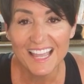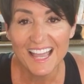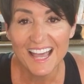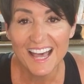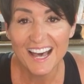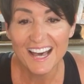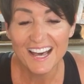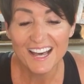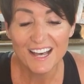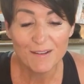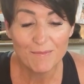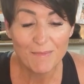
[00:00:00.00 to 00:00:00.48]

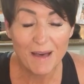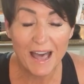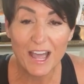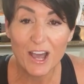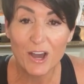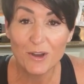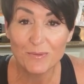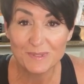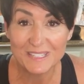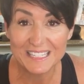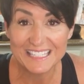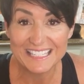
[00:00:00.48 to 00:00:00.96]
I
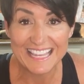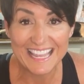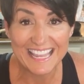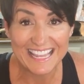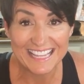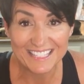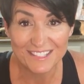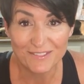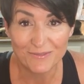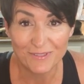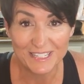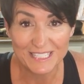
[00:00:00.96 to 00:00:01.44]
hope
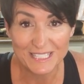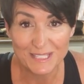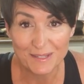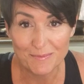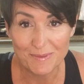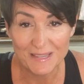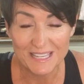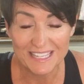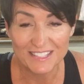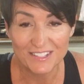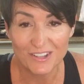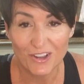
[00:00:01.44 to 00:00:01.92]
today's
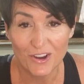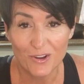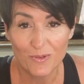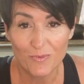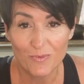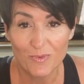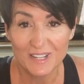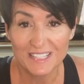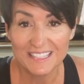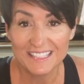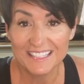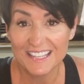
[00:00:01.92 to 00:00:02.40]
recipes are
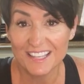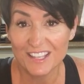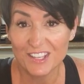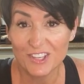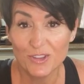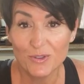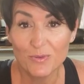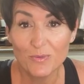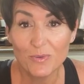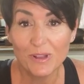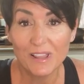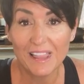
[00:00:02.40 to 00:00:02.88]
ones that
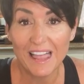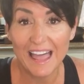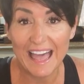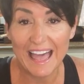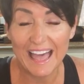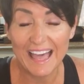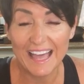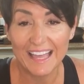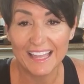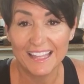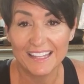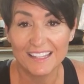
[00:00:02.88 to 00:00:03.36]
you will
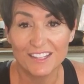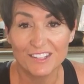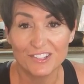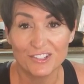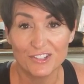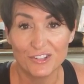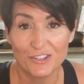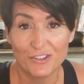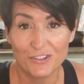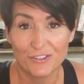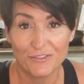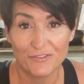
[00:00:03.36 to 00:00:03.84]
add
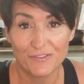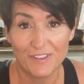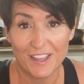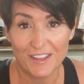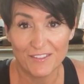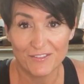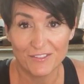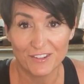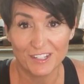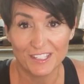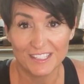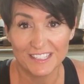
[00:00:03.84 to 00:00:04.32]
to your
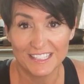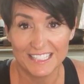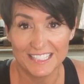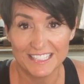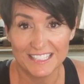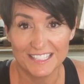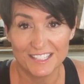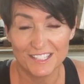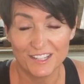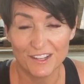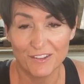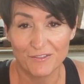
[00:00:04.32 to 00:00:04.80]
favorite
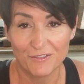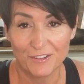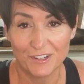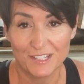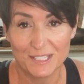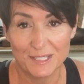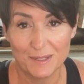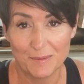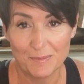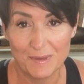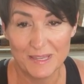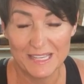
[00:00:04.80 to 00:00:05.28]
list of
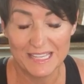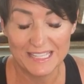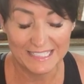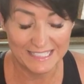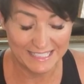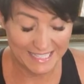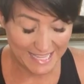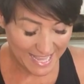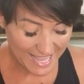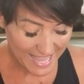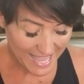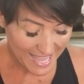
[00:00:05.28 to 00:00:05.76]
recipes.
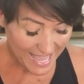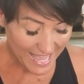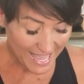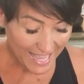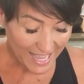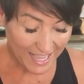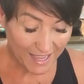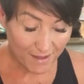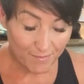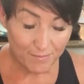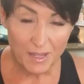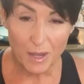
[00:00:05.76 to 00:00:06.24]

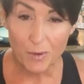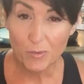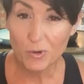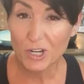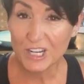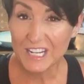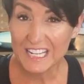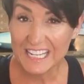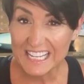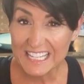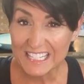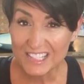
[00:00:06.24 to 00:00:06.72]
Now we're
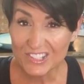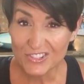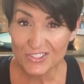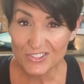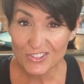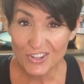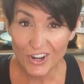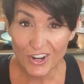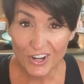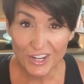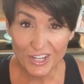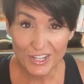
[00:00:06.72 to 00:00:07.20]
gonna get
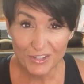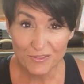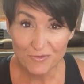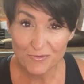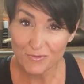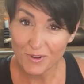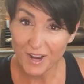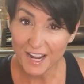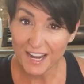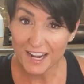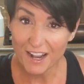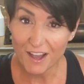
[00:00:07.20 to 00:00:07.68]
started
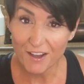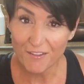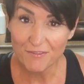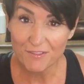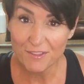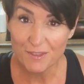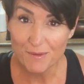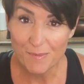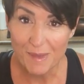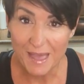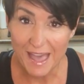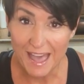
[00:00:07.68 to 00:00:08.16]
right off
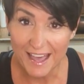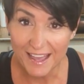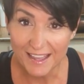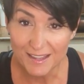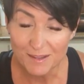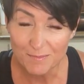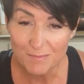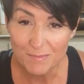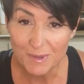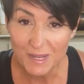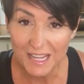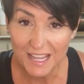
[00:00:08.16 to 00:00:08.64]
the bat
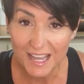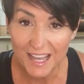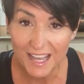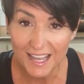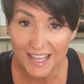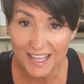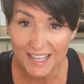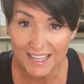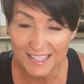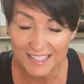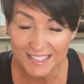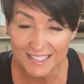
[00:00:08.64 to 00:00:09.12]

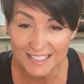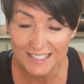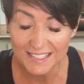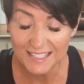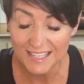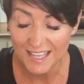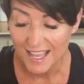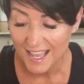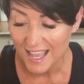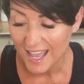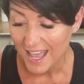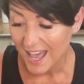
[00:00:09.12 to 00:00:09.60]
because
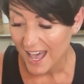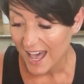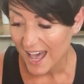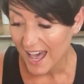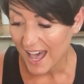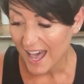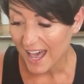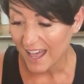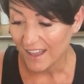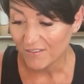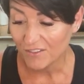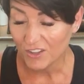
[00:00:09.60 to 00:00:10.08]

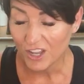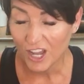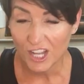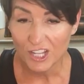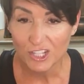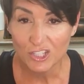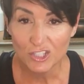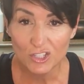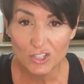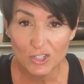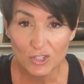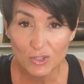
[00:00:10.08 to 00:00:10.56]
I've
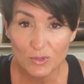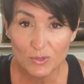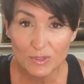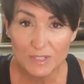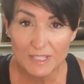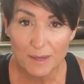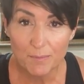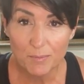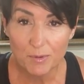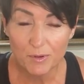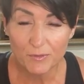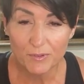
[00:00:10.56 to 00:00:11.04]
got two
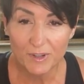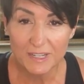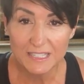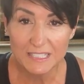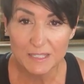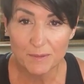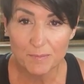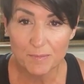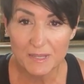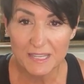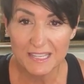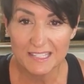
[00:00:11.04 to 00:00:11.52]
separate
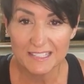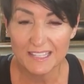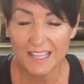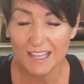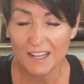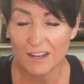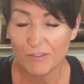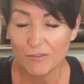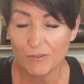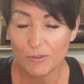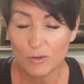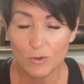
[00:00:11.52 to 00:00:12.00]
recipes and
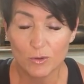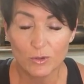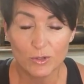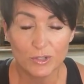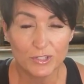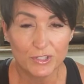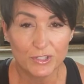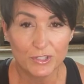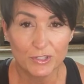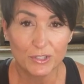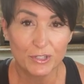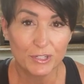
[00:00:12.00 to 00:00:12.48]
of
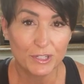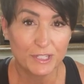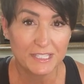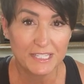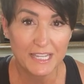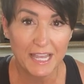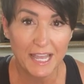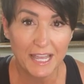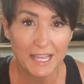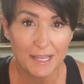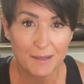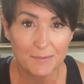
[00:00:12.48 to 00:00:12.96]
course cook
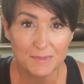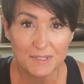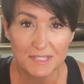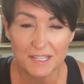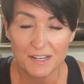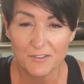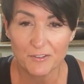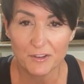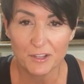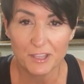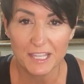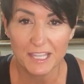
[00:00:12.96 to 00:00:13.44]
times and
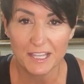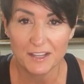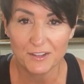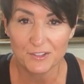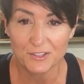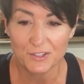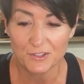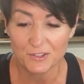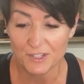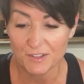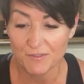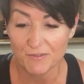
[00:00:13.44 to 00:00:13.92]
everything else
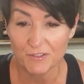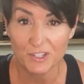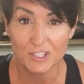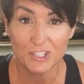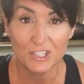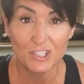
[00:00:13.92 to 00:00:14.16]
are different.